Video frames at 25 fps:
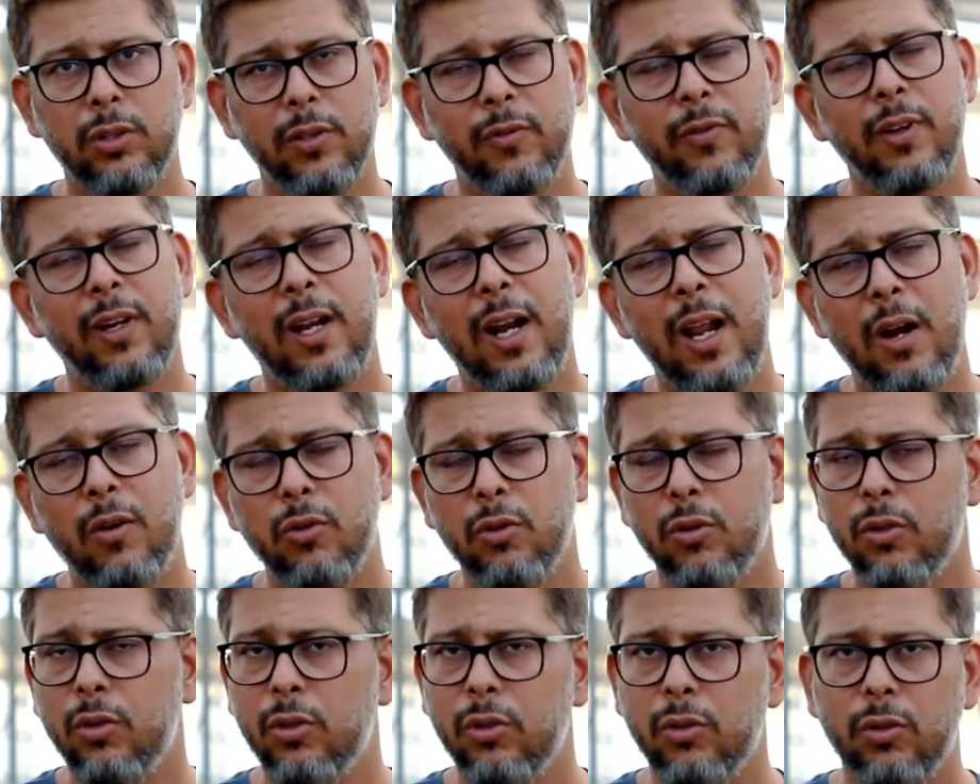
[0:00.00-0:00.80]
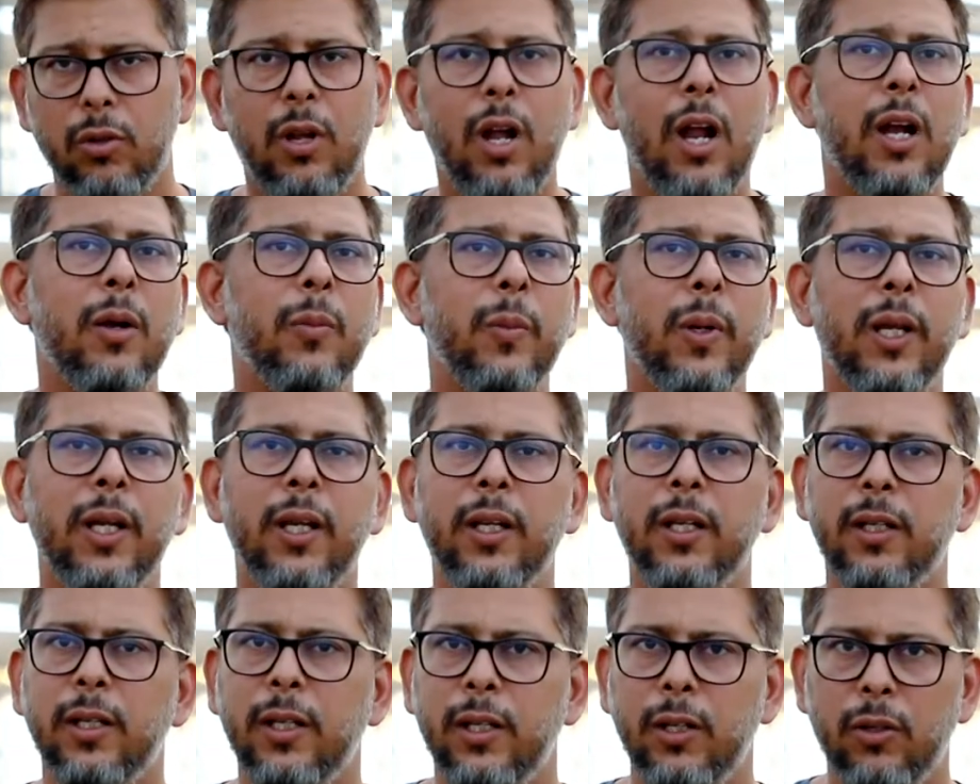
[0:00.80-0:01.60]
If an outdoor, you can't bring
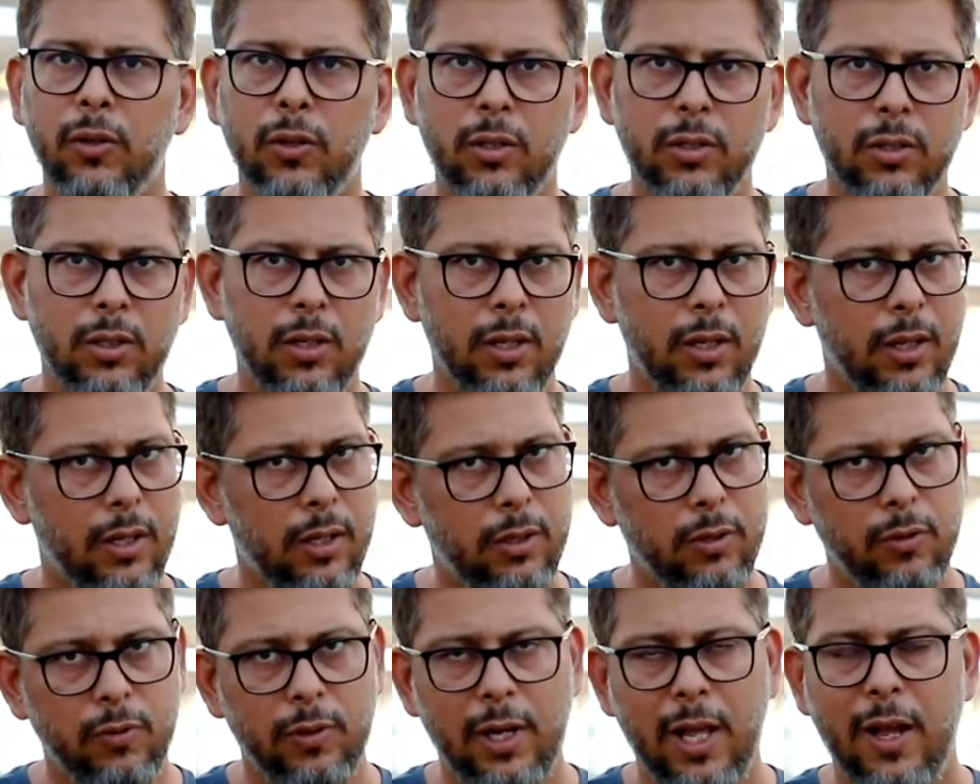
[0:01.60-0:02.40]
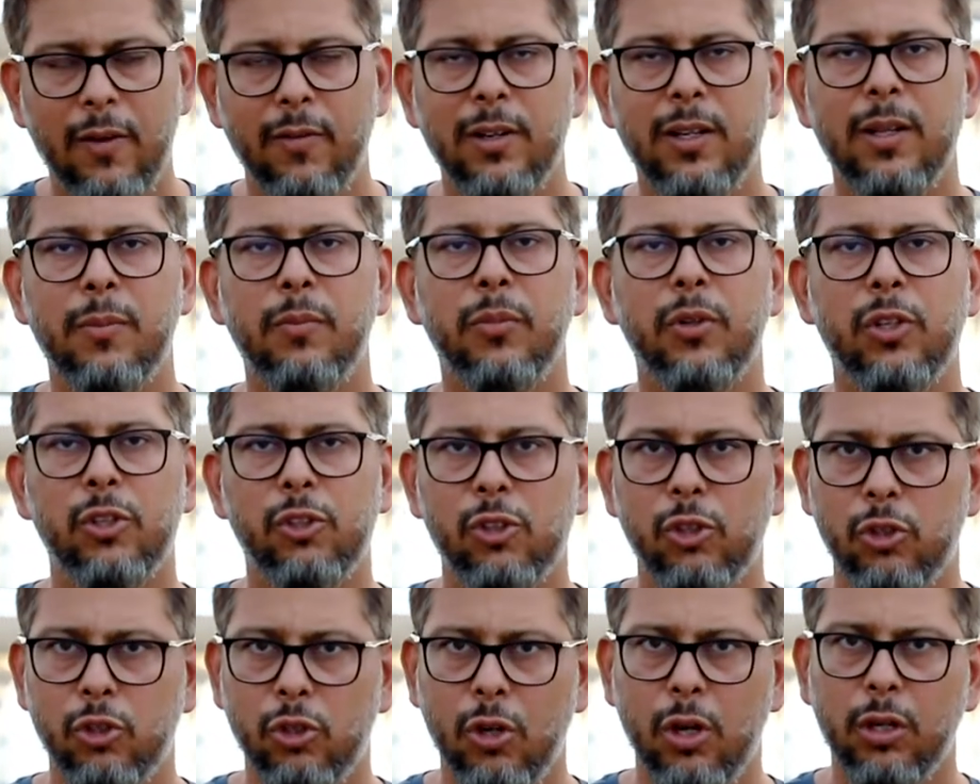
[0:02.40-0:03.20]
it indoors, you will have a
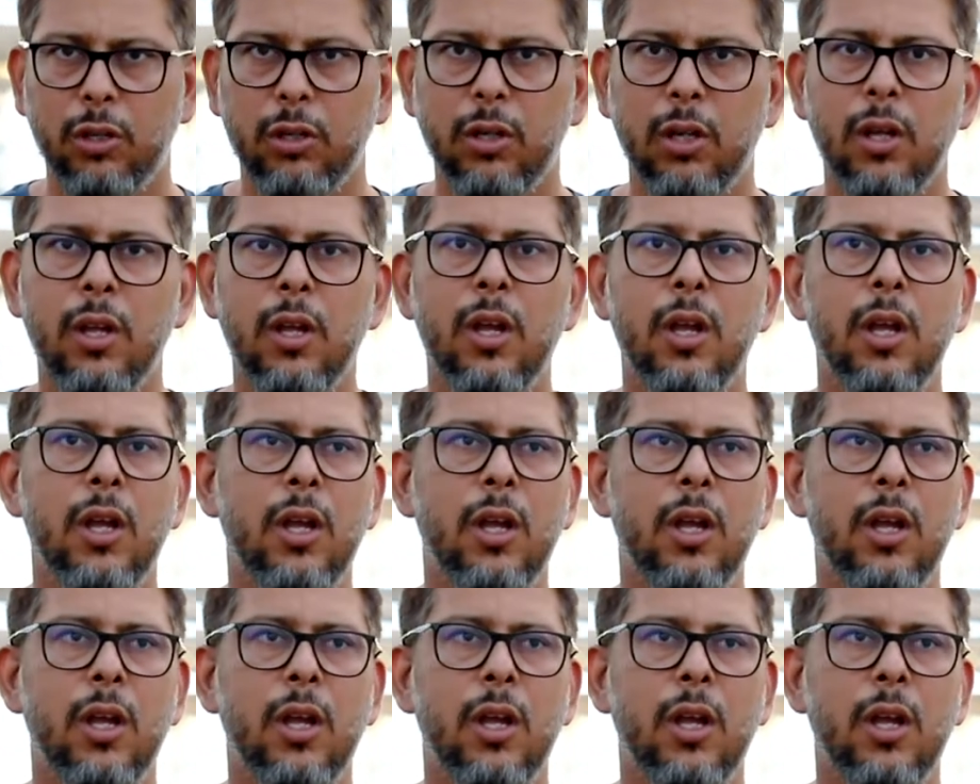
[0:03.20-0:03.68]
temperature shock.